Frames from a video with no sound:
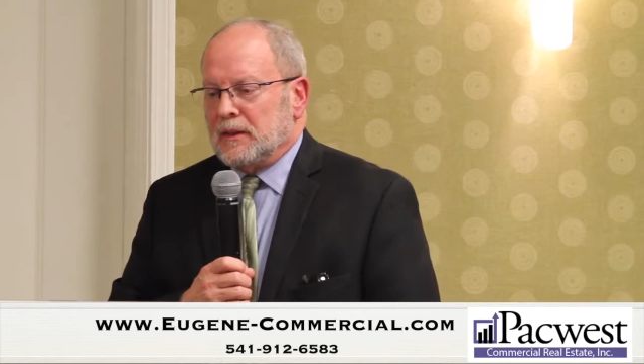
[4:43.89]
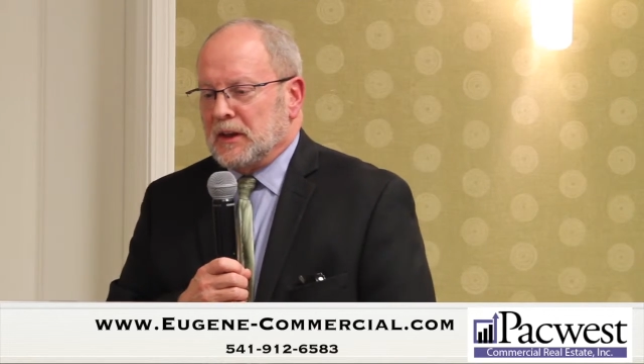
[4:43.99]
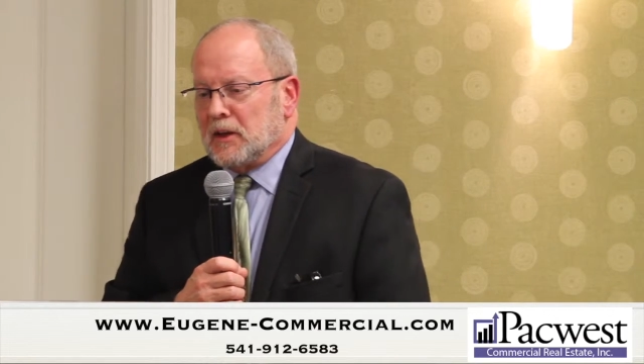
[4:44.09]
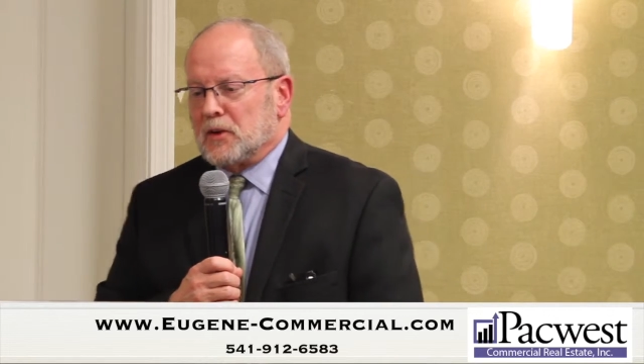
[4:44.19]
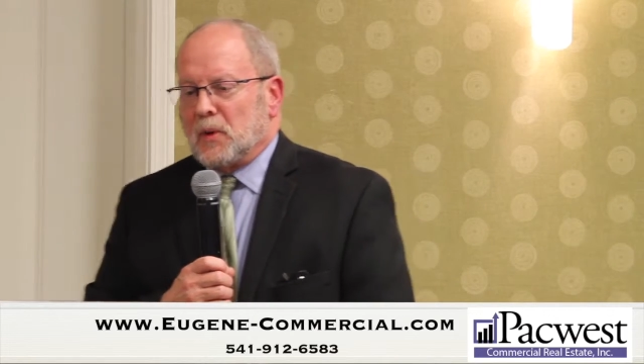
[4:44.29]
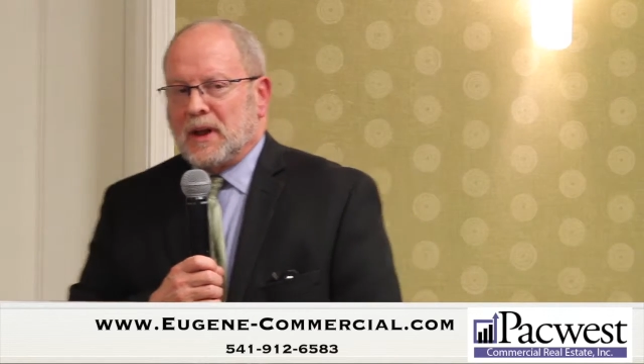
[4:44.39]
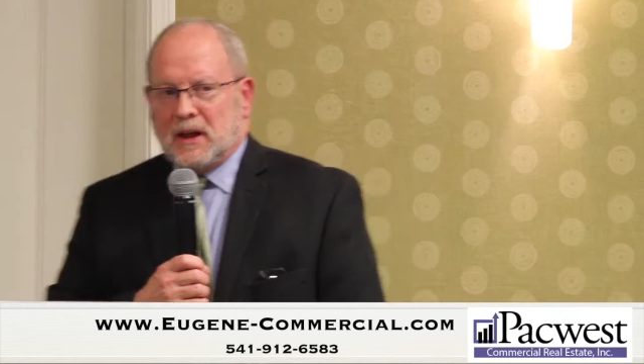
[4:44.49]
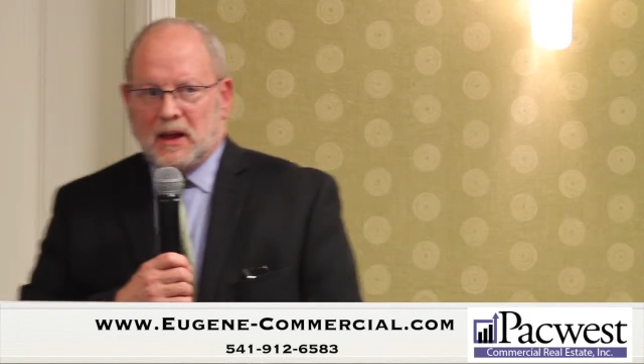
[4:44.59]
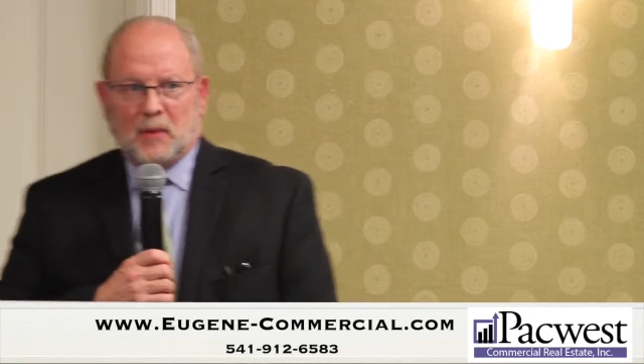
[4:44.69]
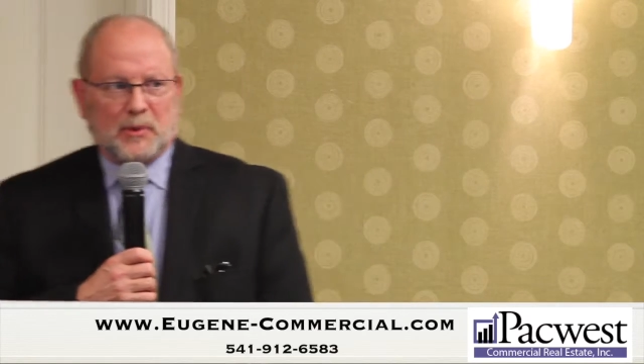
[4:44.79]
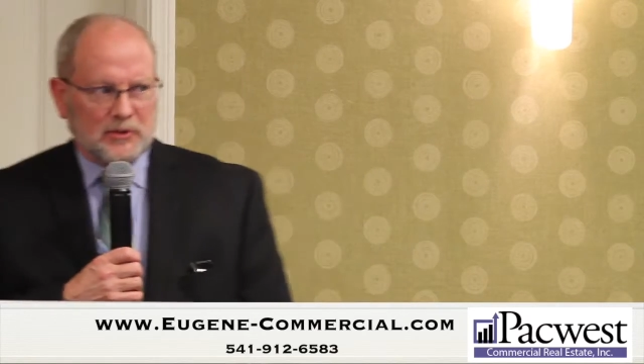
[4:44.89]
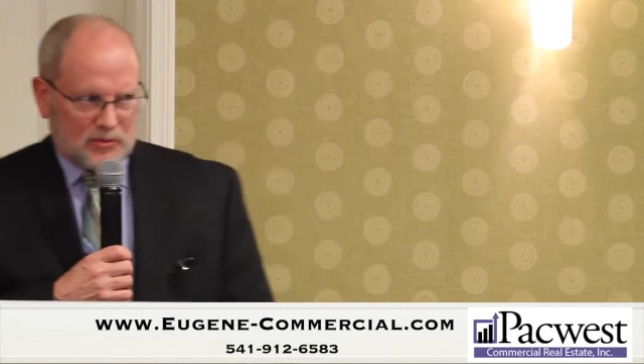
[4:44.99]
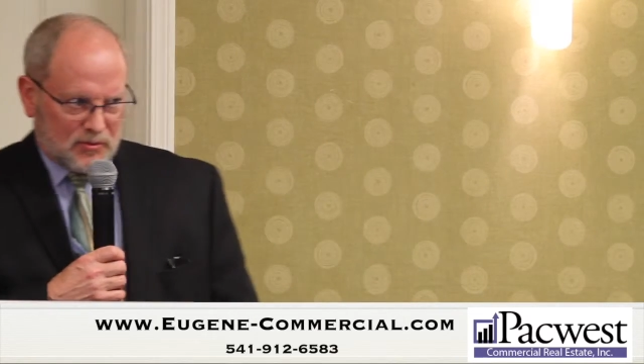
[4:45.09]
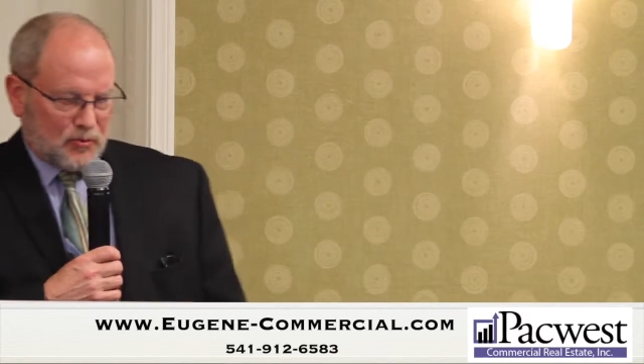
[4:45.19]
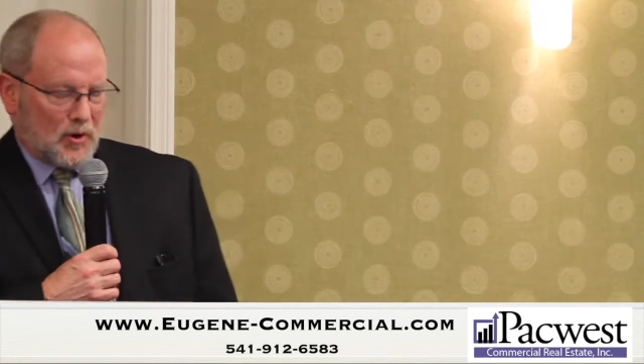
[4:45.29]
The other way it
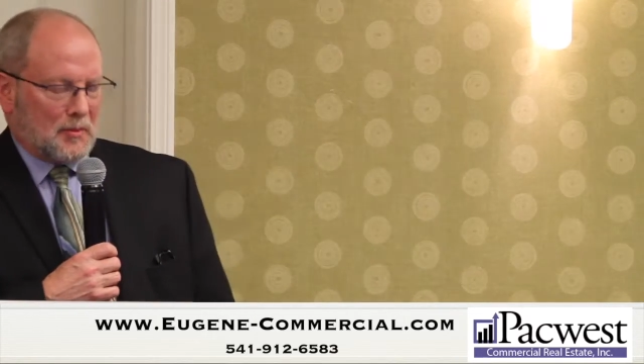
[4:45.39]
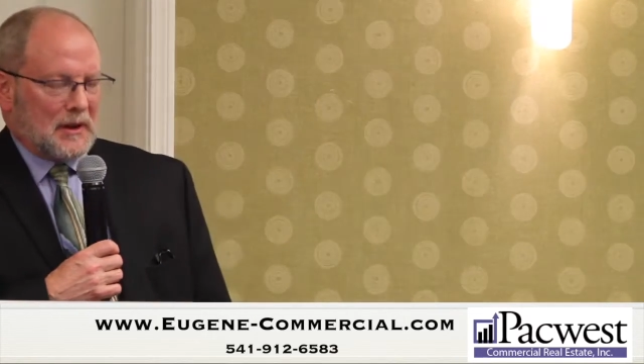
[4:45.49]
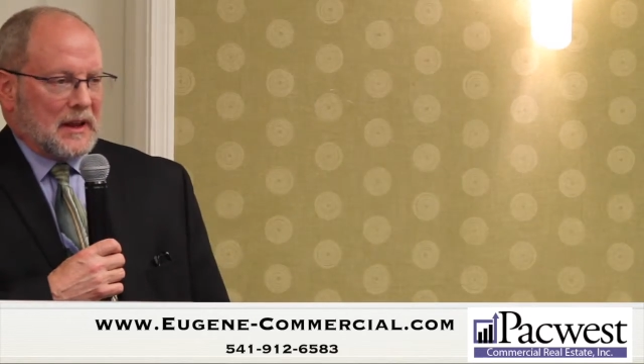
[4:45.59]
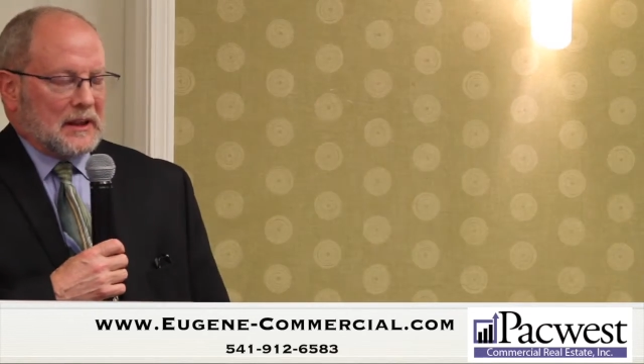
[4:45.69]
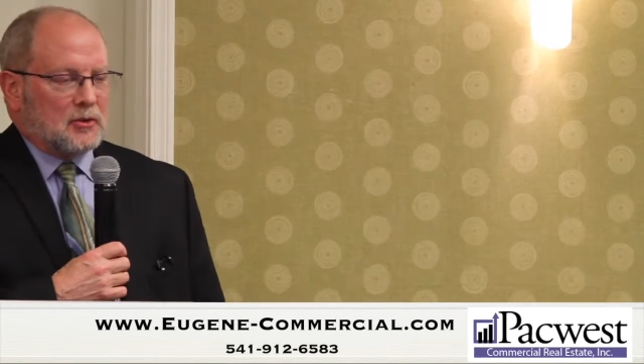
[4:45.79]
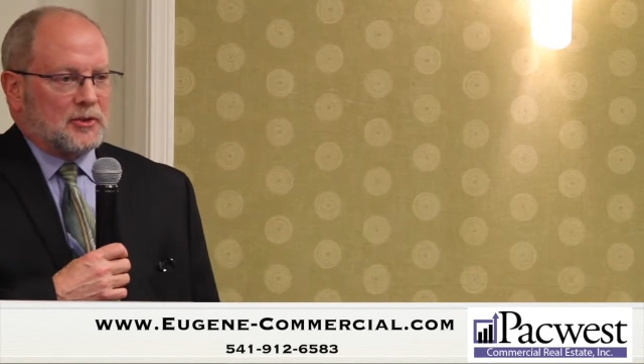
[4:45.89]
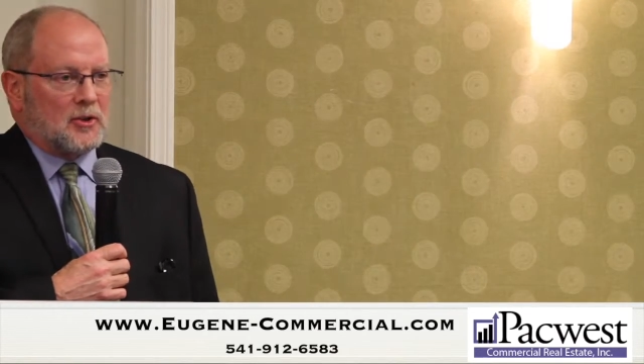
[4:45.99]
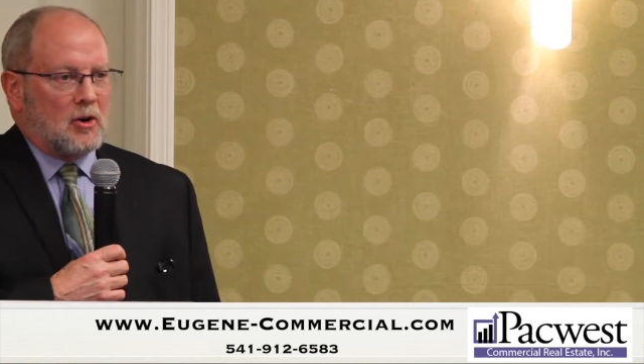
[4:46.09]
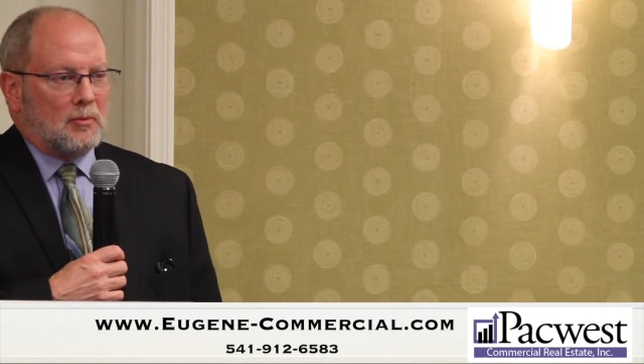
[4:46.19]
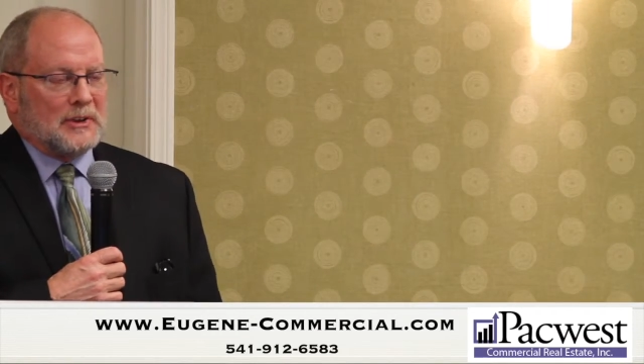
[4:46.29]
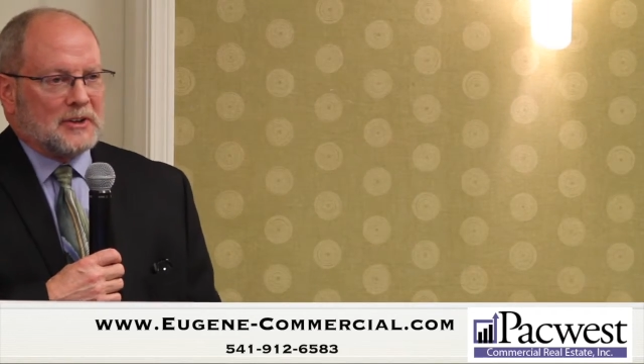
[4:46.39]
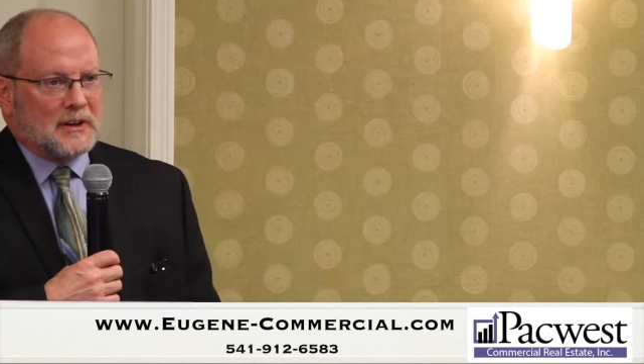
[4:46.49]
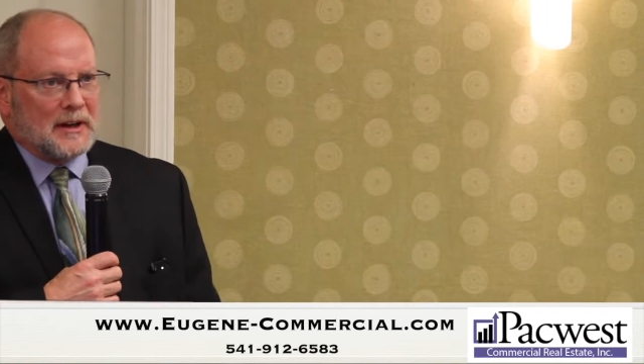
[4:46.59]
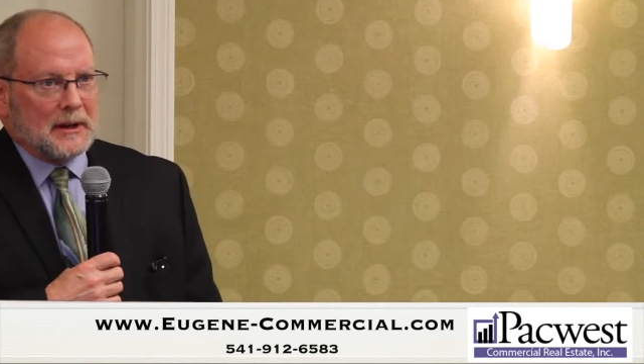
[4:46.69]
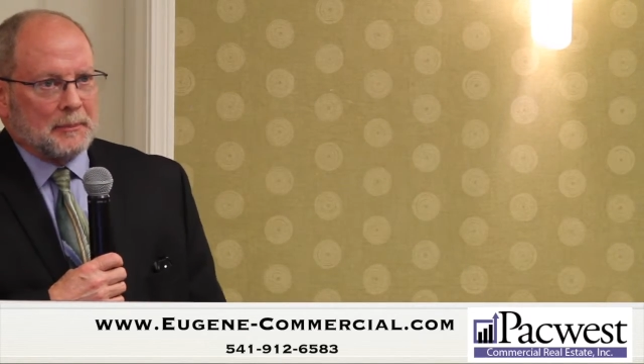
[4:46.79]
happens, one of my landlords called me
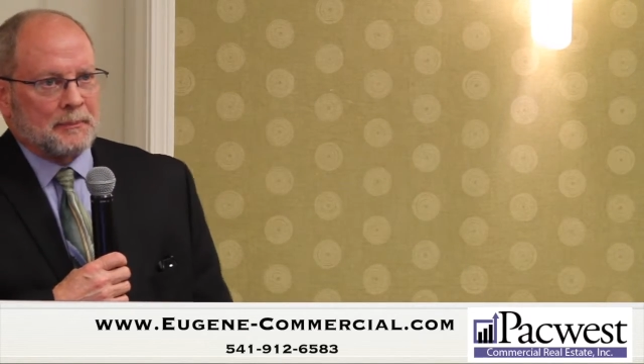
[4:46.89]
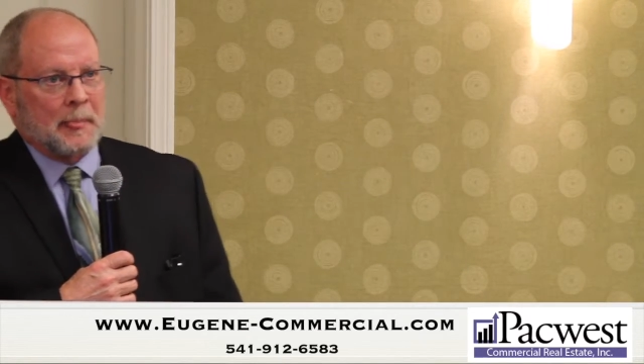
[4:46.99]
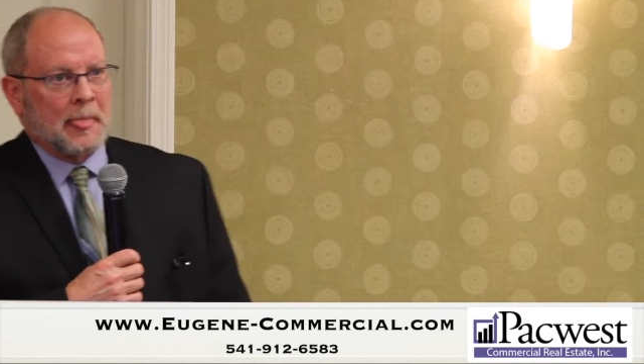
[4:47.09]
today.